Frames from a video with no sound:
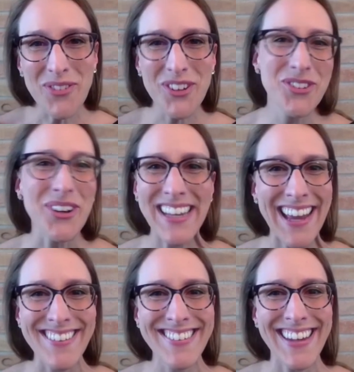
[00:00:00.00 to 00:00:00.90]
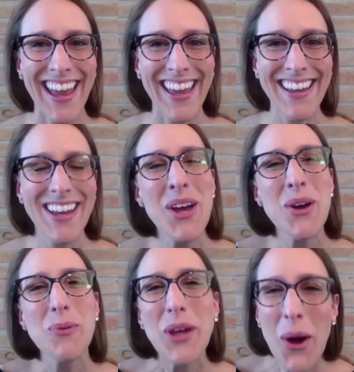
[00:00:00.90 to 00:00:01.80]
you for joining us today.
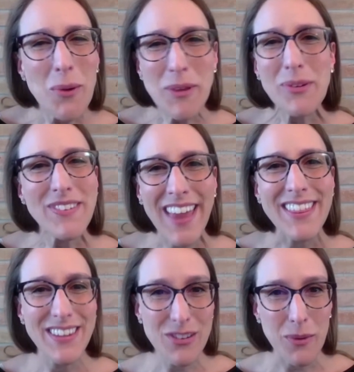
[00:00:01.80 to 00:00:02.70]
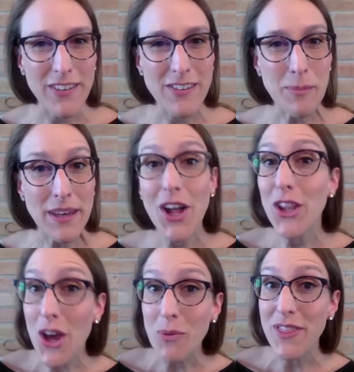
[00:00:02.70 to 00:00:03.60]
We hope you will take this recipe
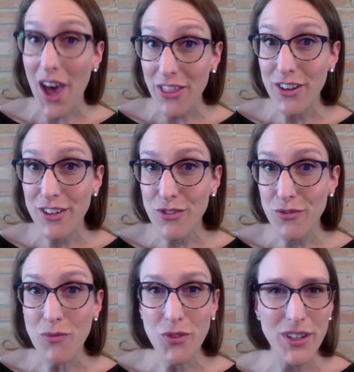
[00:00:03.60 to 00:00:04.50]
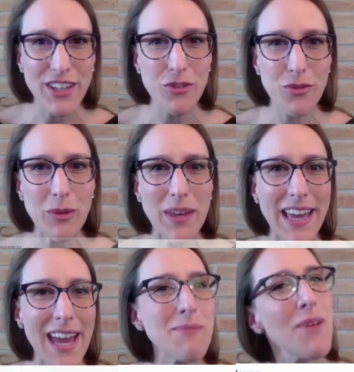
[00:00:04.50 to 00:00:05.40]
along with others from Food History
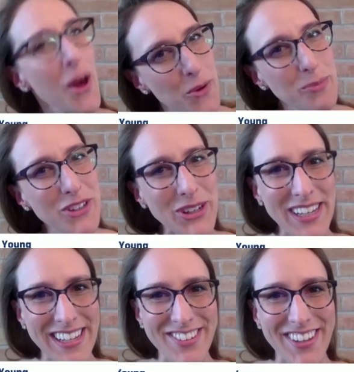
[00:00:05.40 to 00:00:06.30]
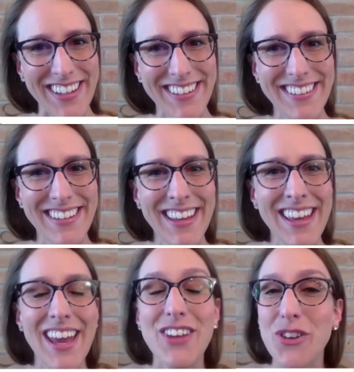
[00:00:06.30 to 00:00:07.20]
Weekend home to your kitchen.
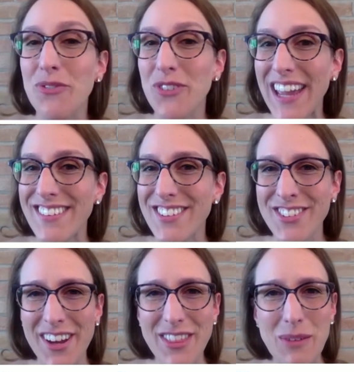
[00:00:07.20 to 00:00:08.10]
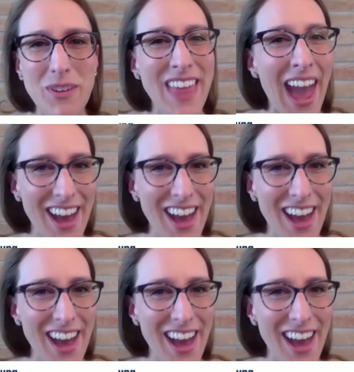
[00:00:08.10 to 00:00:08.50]
And don't forget to share them with